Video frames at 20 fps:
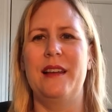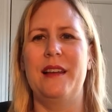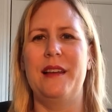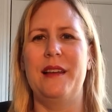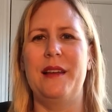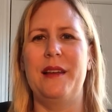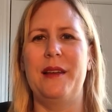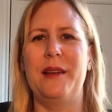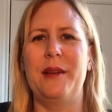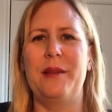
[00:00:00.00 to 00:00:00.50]

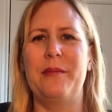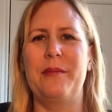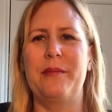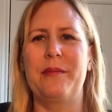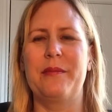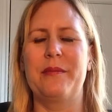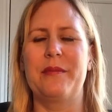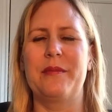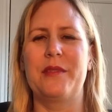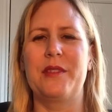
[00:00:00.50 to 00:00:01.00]

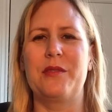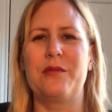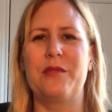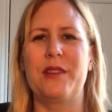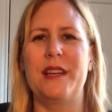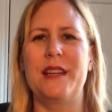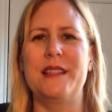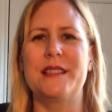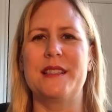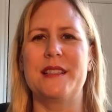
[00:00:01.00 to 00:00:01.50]
the
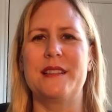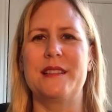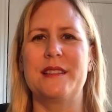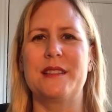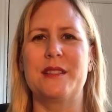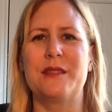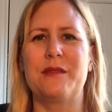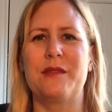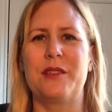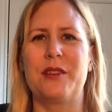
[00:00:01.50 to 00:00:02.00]

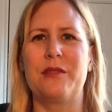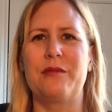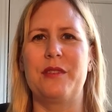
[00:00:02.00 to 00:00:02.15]
reasons for